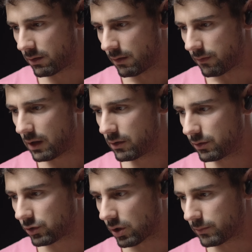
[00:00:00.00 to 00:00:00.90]
The
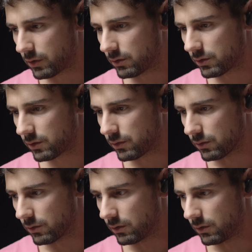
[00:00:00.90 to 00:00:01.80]
Valorant Champions
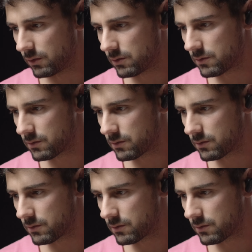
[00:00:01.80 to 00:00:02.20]
Tour.